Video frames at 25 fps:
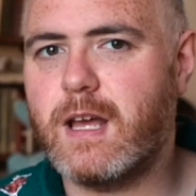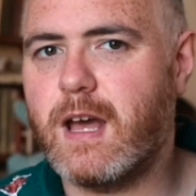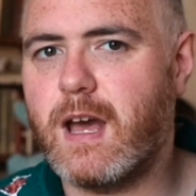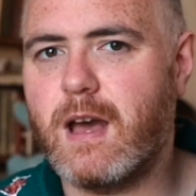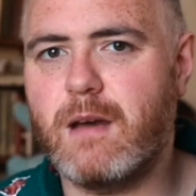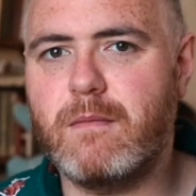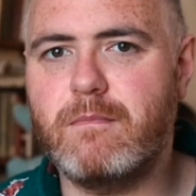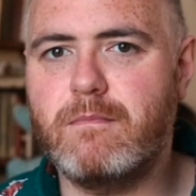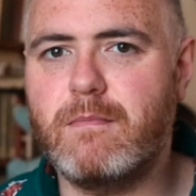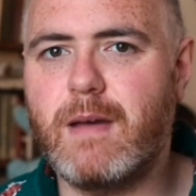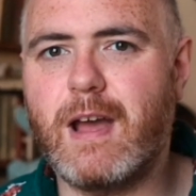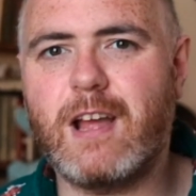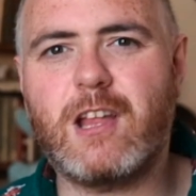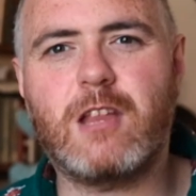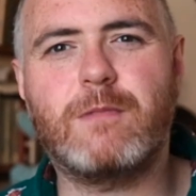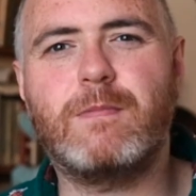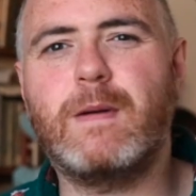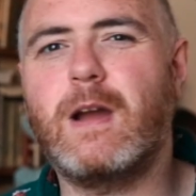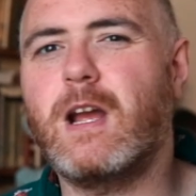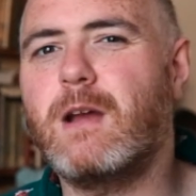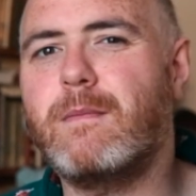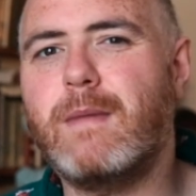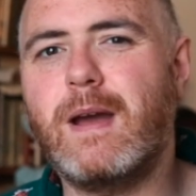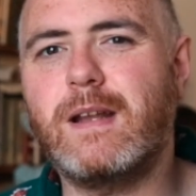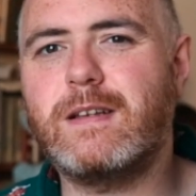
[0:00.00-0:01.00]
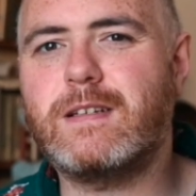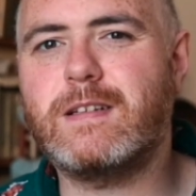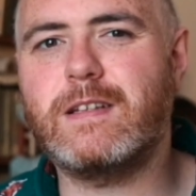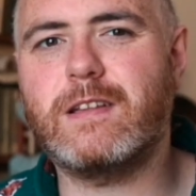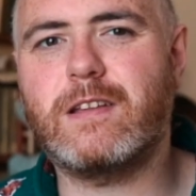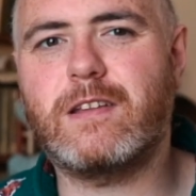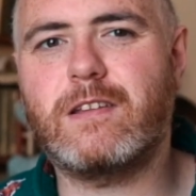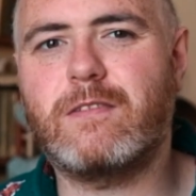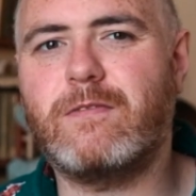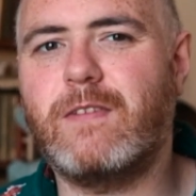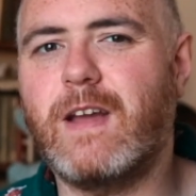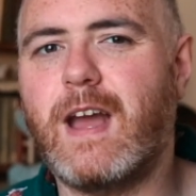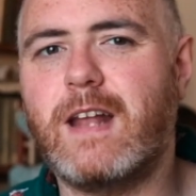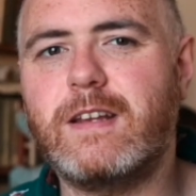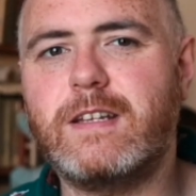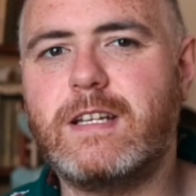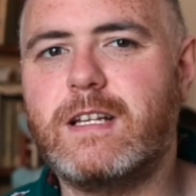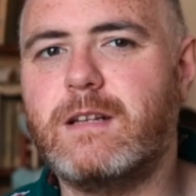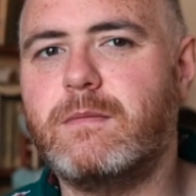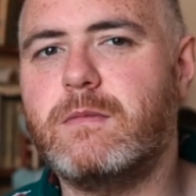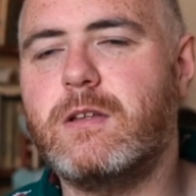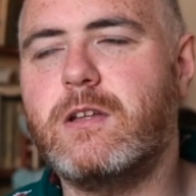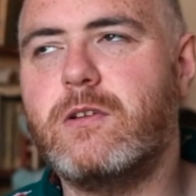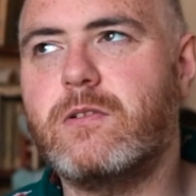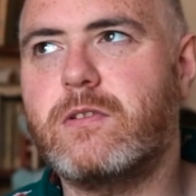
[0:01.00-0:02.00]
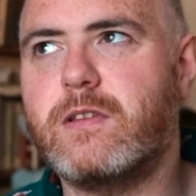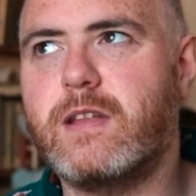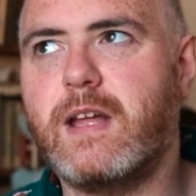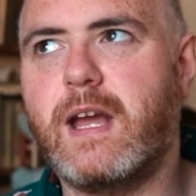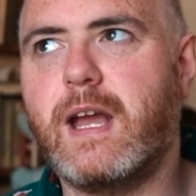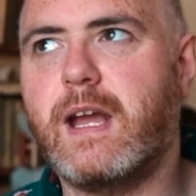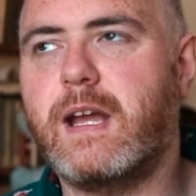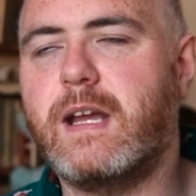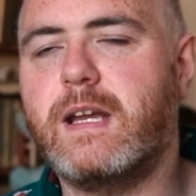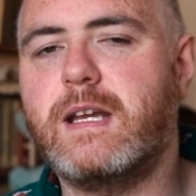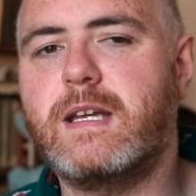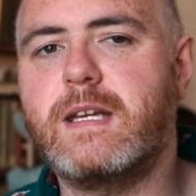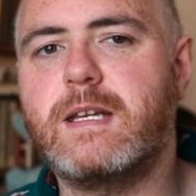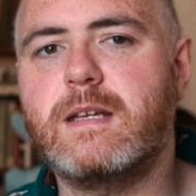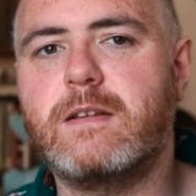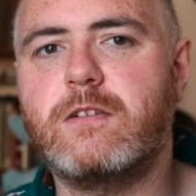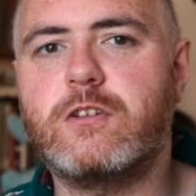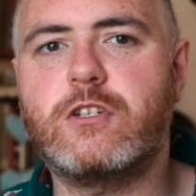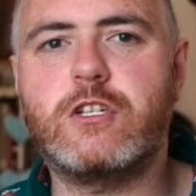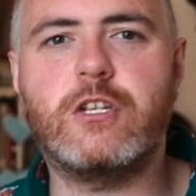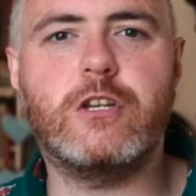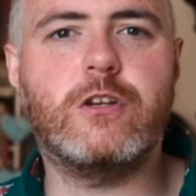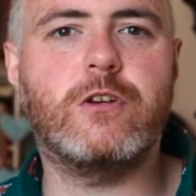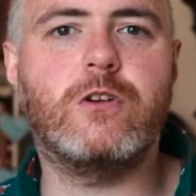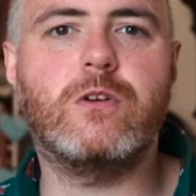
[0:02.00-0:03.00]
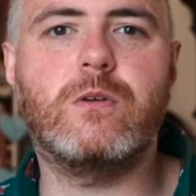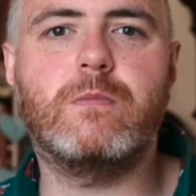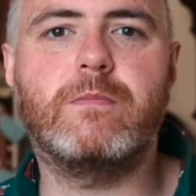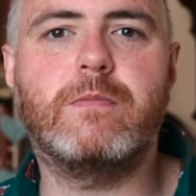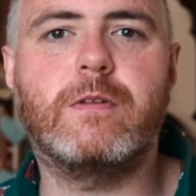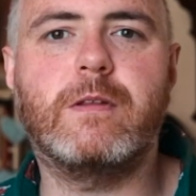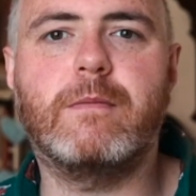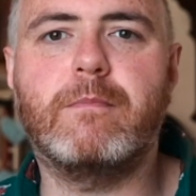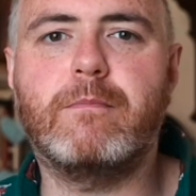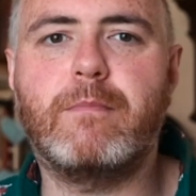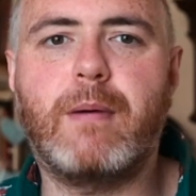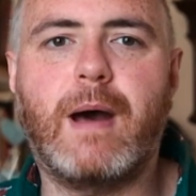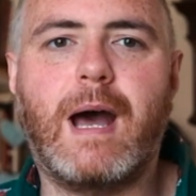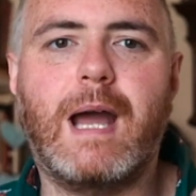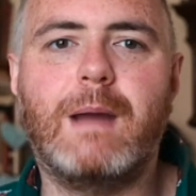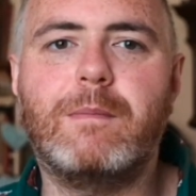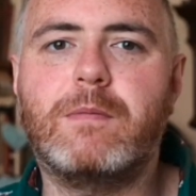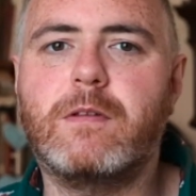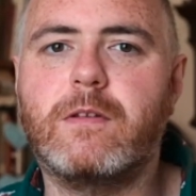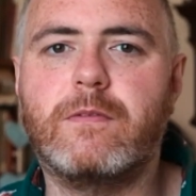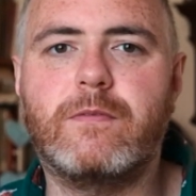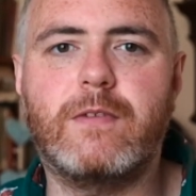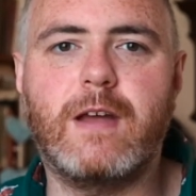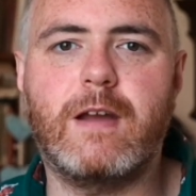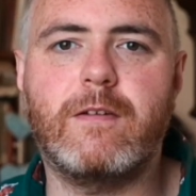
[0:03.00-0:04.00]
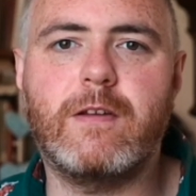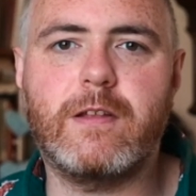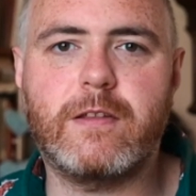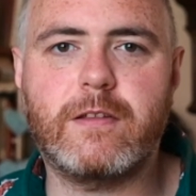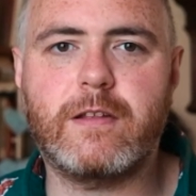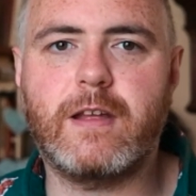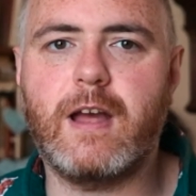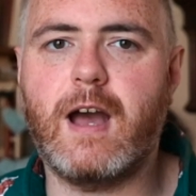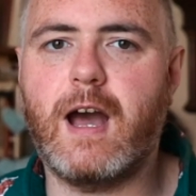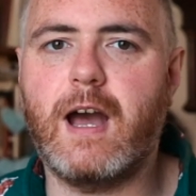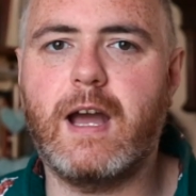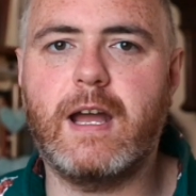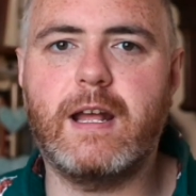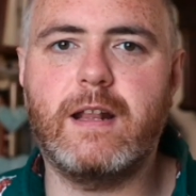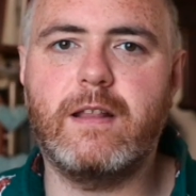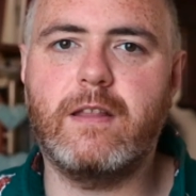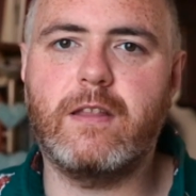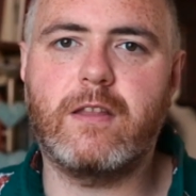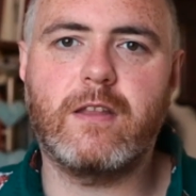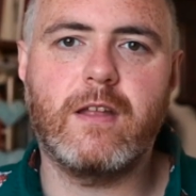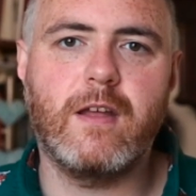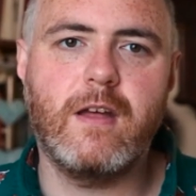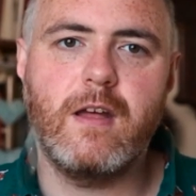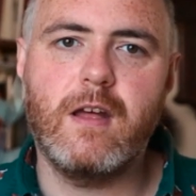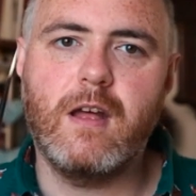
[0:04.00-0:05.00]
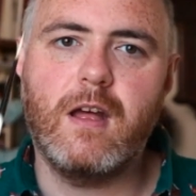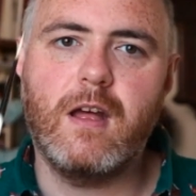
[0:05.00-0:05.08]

Experimenters, they ended up using tubes and pipes of various kinds.